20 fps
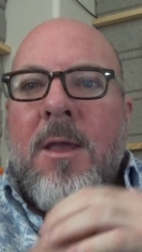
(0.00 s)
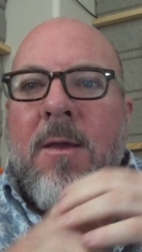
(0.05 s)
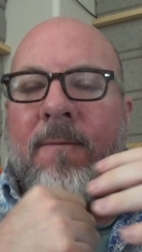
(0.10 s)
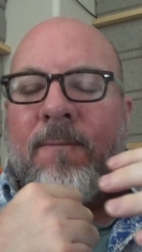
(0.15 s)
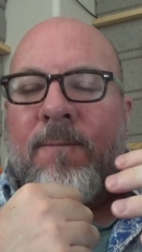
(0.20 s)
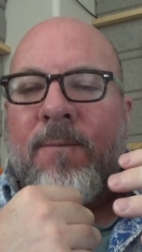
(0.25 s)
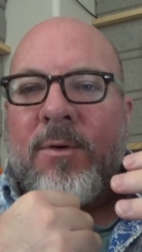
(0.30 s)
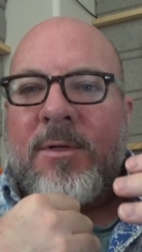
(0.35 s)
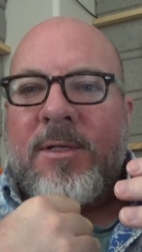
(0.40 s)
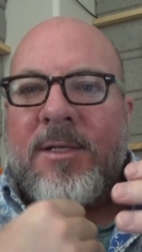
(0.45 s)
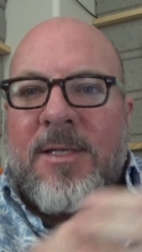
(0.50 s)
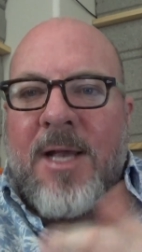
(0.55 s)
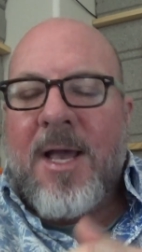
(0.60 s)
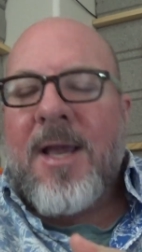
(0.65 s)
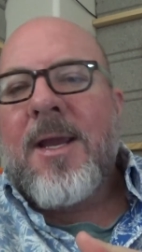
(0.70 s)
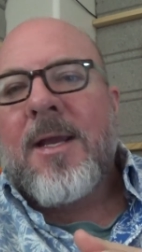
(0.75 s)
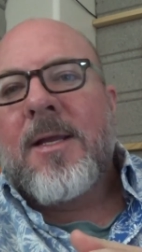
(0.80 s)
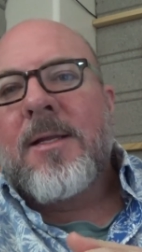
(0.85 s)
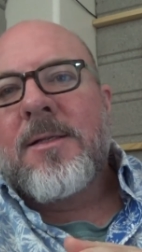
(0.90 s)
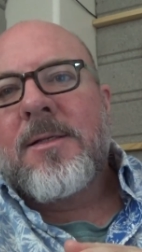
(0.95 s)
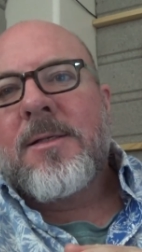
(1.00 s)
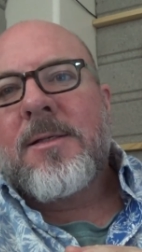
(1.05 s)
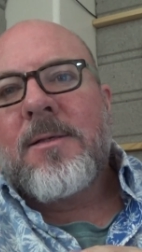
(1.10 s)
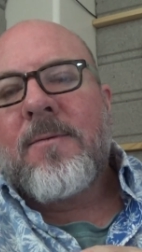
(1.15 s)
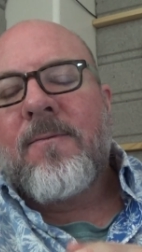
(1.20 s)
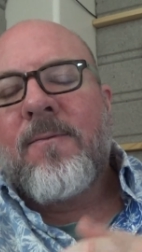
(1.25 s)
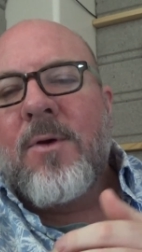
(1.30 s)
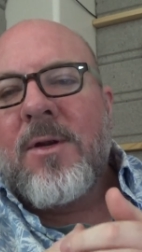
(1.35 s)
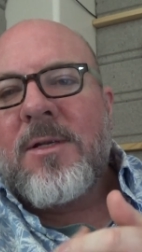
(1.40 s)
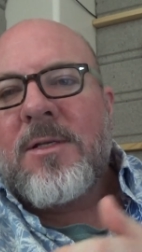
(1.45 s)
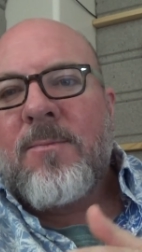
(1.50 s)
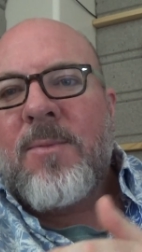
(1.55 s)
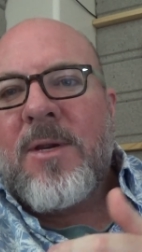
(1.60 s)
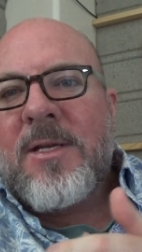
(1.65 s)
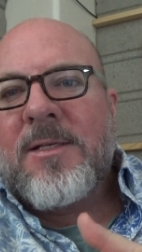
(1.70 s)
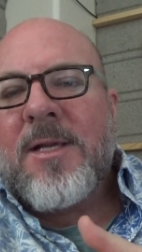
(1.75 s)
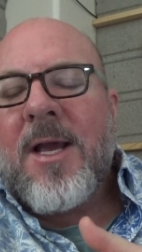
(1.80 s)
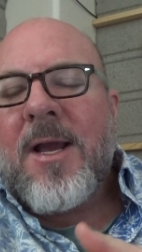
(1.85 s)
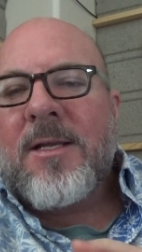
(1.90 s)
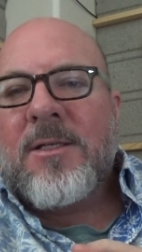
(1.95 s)
For science, for it to be
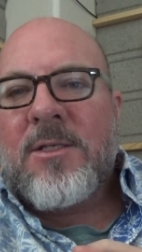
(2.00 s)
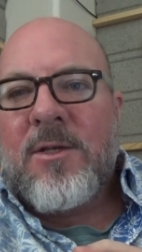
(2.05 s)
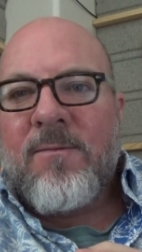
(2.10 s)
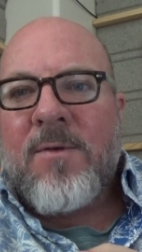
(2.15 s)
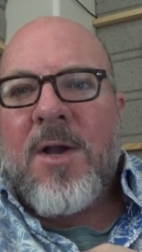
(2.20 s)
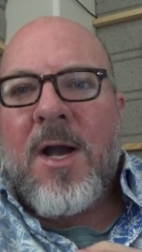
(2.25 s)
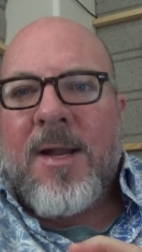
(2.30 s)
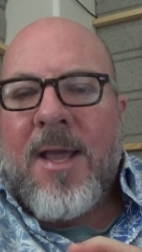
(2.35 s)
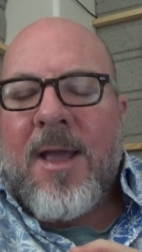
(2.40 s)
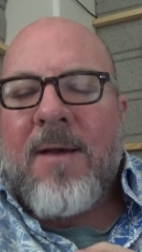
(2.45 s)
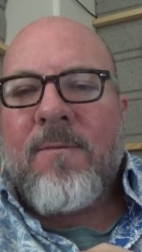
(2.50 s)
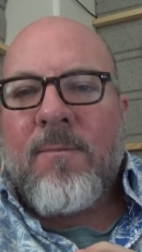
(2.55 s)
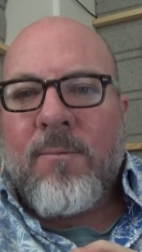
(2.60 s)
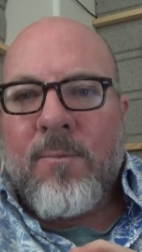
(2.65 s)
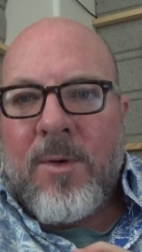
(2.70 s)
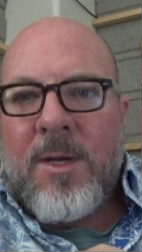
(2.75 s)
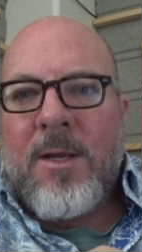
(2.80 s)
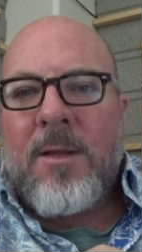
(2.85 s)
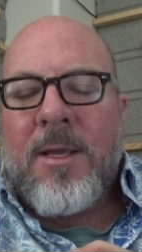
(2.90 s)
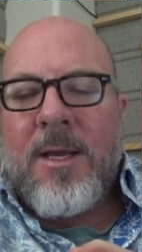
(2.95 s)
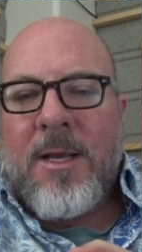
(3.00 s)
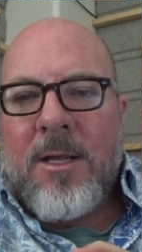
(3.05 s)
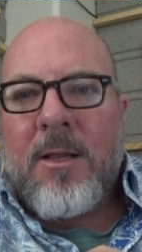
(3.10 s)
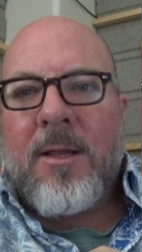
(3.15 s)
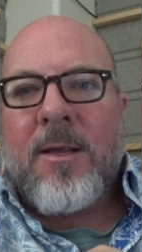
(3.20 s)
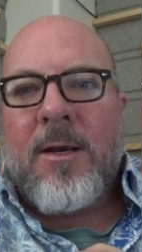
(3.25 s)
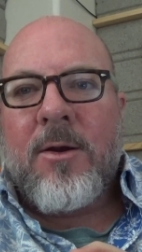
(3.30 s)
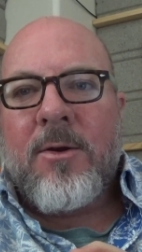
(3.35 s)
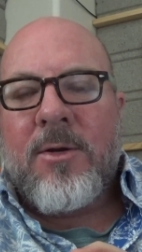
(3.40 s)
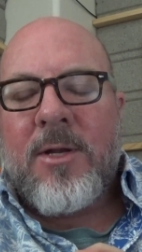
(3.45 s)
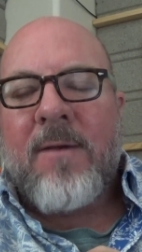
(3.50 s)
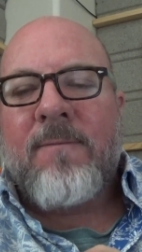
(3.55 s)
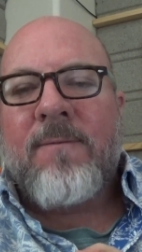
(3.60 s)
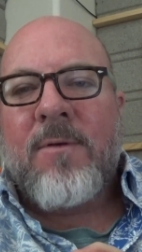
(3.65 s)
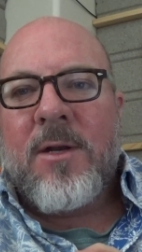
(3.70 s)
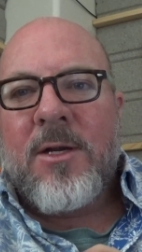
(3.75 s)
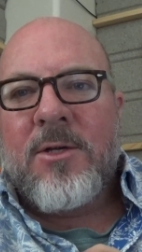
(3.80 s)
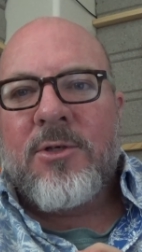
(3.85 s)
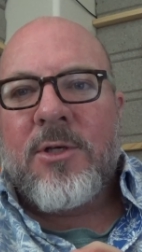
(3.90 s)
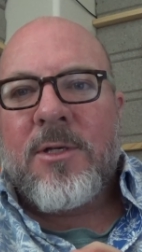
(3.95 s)
science, you've got to have really clear
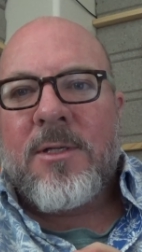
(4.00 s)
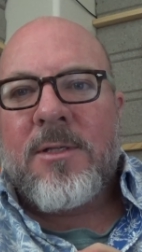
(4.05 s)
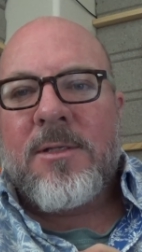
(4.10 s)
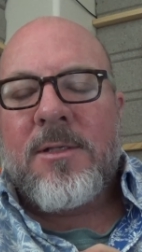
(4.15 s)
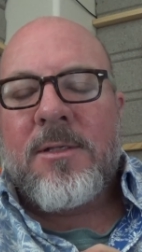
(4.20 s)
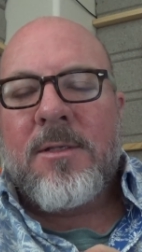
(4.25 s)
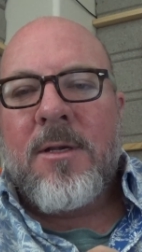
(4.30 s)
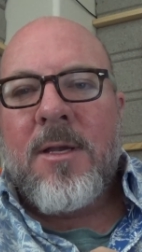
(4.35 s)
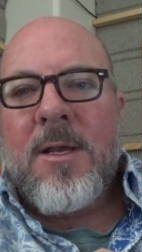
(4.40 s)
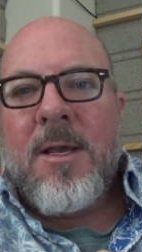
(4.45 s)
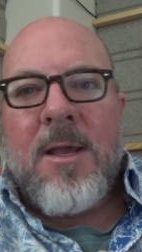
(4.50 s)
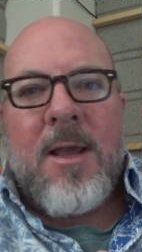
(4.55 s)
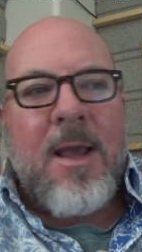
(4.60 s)
definitions.